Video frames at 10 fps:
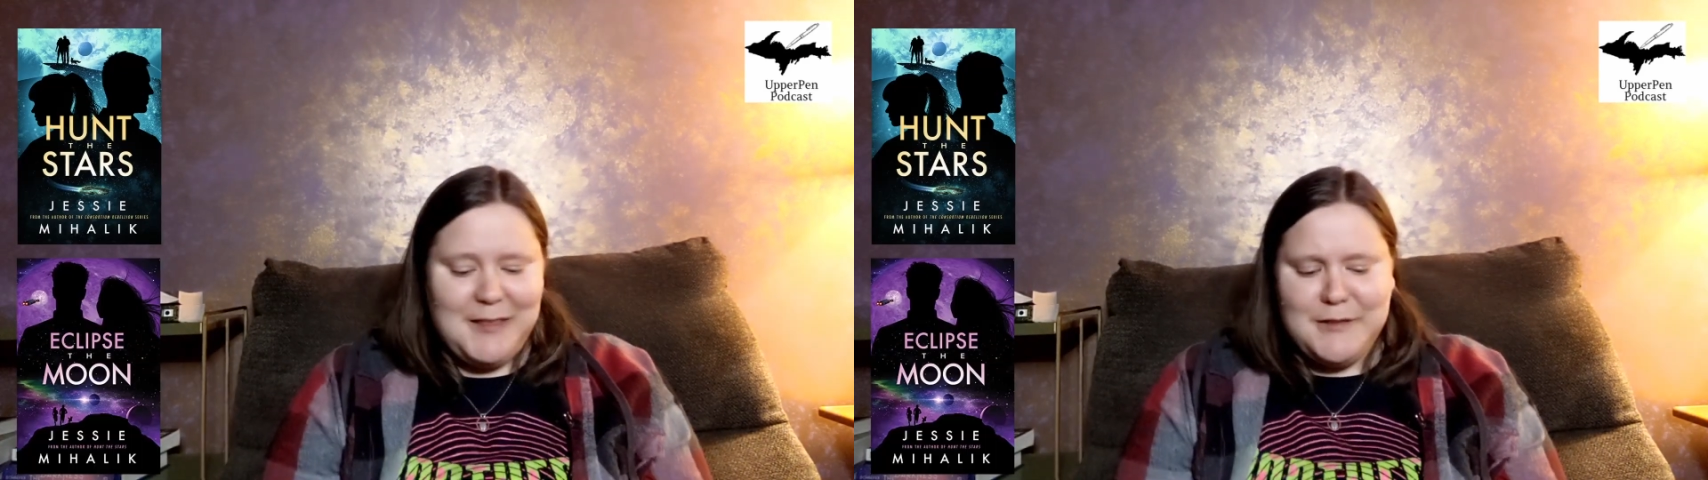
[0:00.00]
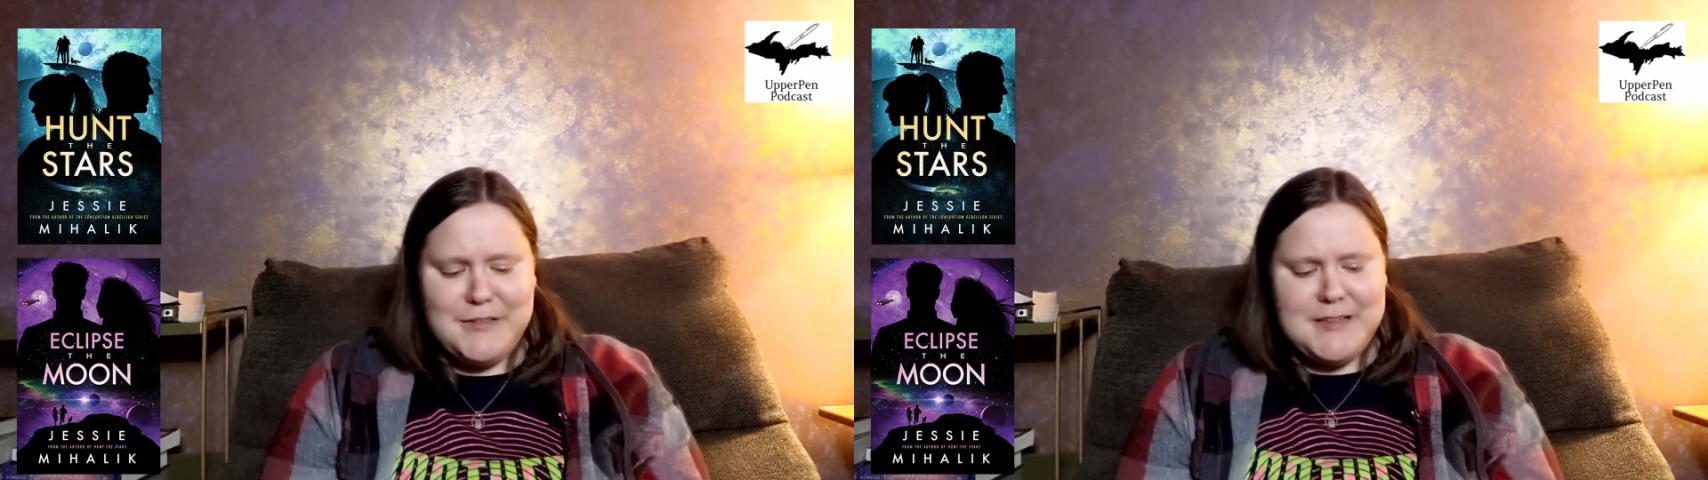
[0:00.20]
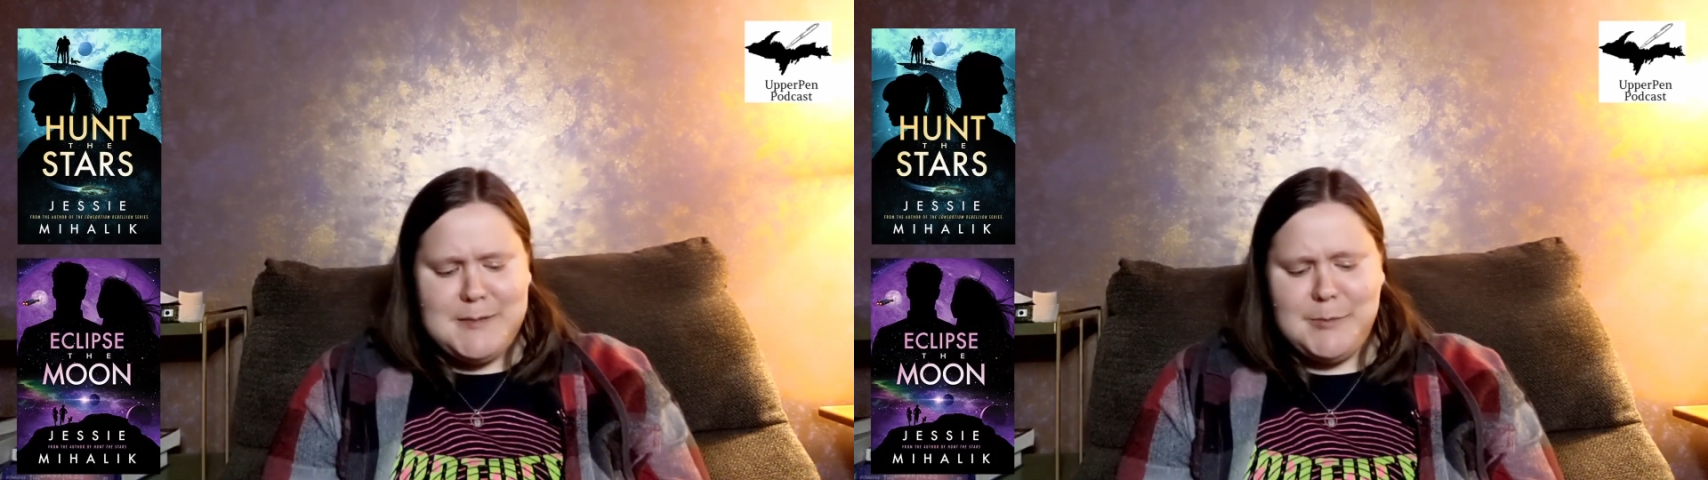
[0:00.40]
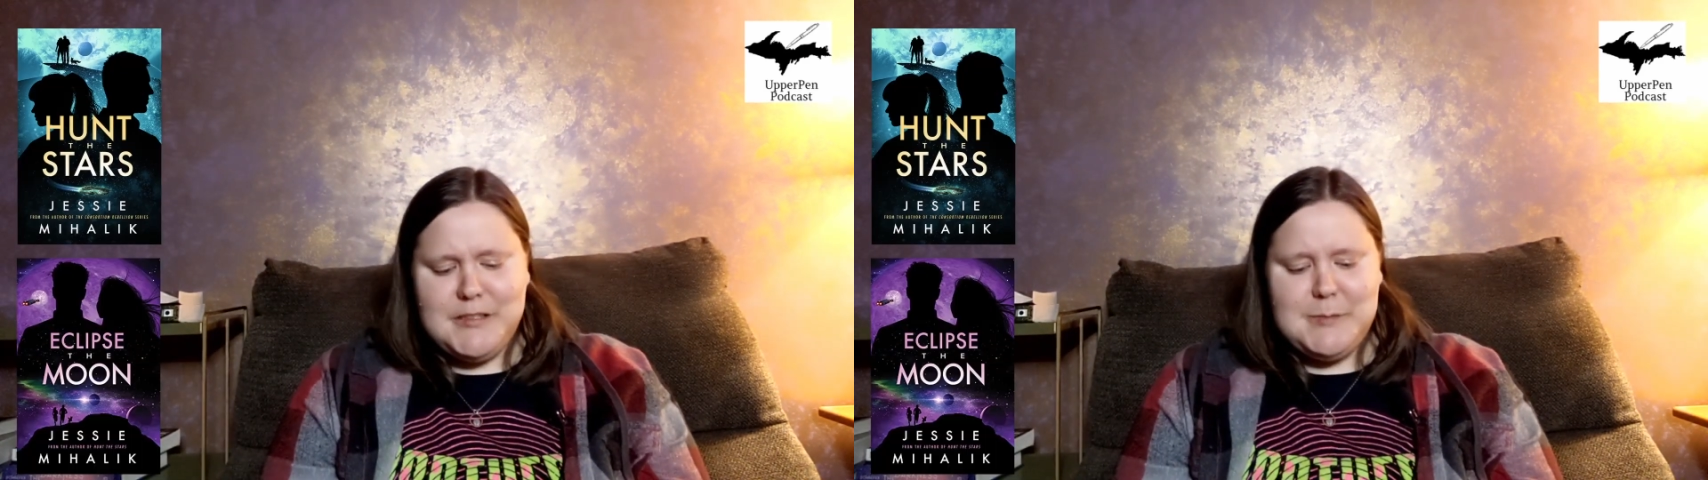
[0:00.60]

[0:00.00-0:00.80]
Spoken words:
love these books